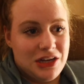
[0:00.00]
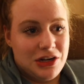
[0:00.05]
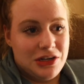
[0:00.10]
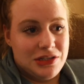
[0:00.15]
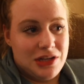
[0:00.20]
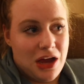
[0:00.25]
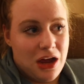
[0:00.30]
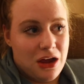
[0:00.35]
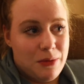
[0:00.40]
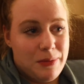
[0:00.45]
hard
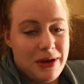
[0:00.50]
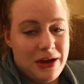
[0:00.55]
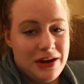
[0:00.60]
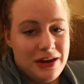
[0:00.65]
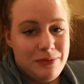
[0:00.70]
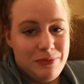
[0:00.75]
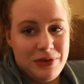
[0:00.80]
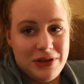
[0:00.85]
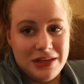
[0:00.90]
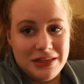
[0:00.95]
to talk about
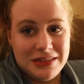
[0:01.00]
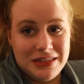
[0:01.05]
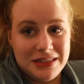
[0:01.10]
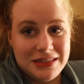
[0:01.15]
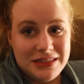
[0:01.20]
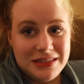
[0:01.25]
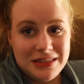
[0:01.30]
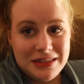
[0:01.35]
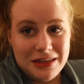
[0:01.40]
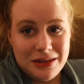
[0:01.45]
it because
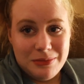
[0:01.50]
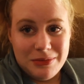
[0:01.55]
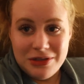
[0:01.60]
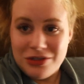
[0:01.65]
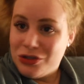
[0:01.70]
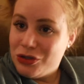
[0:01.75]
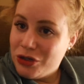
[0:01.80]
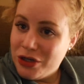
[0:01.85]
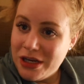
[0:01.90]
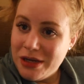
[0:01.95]
it's a
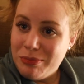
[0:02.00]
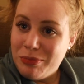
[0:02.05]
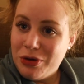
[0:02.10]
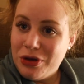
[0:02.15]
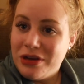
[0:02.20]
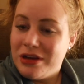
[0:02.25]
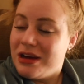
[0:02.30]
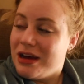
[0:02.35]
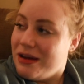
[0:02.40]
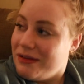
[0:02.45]
mystery
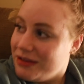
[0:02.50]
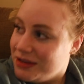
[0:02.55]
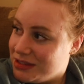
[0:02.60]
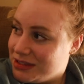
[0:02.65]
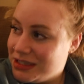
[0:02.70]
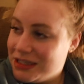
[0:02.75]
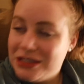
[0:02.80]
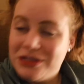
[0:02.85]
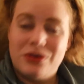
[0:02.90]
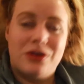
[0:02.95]
book,
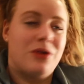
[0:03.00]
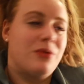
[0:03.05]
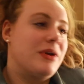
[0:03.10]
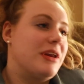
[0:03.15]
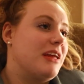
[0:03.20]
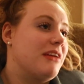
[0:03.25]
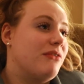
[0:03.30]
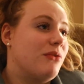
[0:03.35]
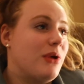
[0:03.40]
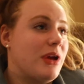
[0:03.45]
obviously, so I don't want
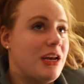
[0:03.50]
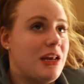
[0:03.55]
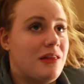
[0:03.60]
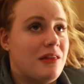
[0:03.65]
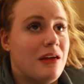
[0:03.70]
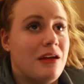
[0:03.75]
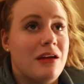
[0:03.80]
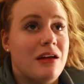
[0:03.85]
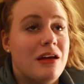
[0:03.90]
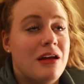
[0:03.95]
to give away
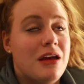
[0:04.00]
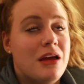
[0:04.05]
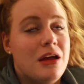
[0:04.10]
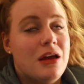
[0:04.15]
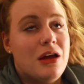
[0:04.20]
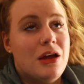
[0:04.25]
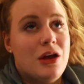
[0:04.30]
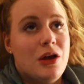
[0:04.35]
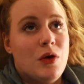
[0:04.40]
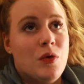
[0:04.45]
anything.
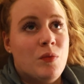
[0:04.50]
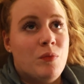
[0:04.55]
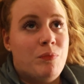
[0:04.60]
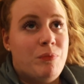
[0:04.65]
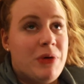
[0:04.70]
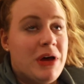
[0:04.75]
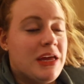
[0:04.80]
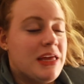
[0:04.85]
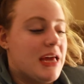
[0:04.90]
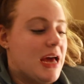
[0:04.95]

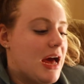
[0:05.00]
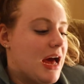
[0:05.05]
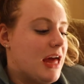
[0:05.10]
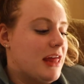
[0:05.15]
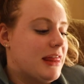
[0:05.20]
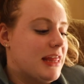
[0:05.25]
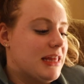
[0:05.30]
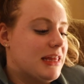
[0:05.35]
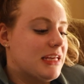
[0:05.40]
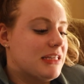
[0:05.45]
But yeah,
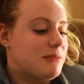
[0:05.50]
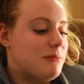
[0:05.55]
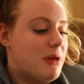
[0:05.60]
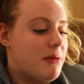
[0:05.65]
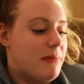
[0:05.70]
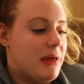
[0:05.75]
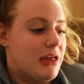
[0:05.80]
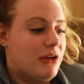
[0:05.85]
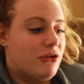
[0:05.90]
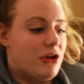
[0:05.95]
I think that's my
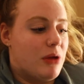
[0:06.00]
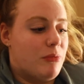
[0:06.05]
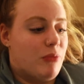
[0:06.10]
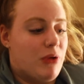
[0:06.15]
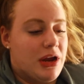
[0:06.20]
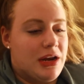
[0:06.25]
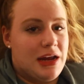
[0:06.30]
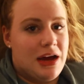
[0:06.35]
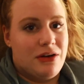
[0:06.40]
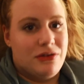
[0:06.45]
main gripe
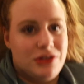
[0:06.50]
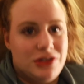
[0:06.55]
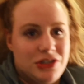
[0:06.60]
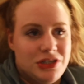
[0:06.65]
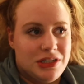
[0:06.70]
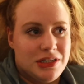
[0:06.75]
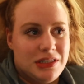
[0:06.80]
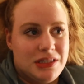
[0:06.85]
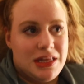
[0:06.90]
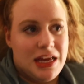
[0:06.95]
right now, is
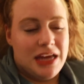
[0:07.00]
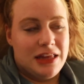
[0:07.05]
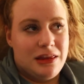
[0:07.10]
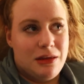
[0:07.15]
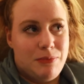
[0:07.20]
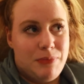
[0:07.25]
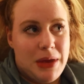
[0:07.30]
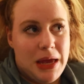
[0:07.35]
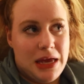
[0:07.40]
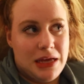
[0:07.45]
just that
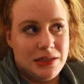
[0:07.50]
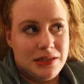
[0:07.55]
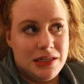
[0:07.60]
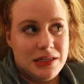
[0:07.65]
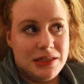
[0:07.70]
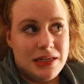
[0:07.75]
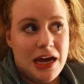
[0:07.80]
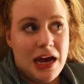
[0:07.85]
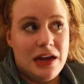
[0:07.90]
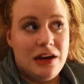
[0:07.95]
the pace
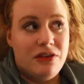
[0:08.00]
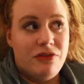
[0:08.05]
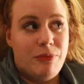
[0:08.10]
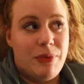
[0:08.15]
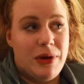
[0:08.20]
has kind of